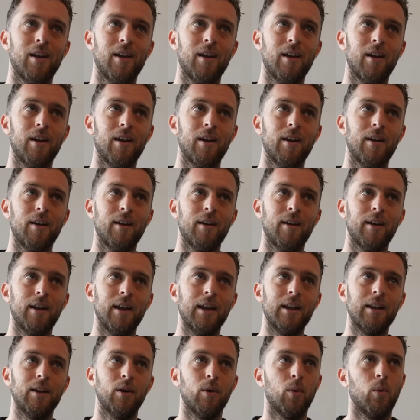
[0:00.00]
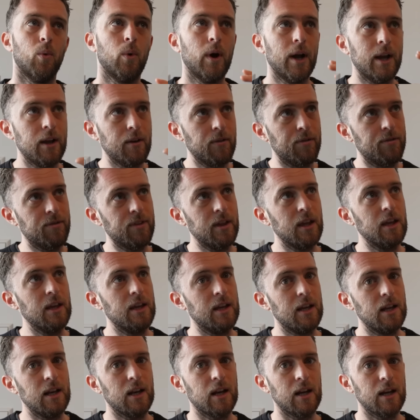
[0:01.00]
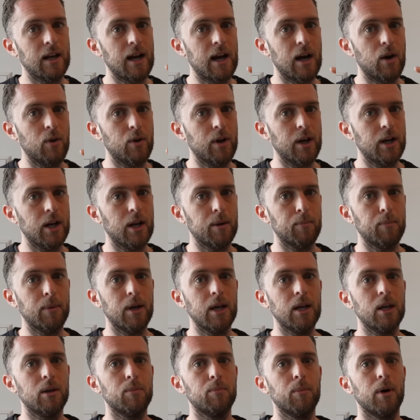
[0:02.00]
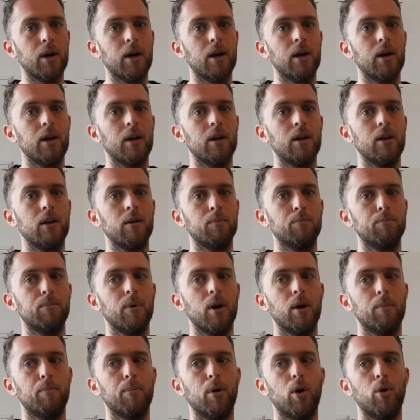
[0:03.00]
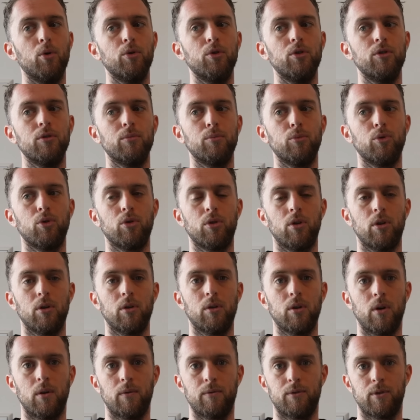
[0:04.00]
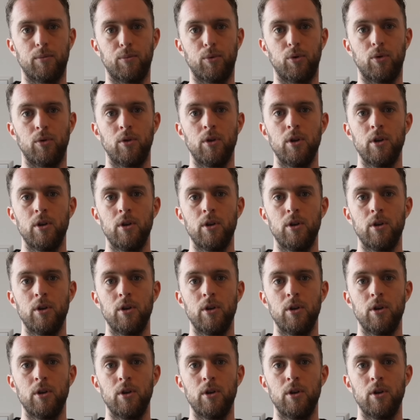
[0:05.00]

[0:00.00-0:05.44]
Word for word: uh, in a way of thinking like how can I make my opponent more uncomfortable.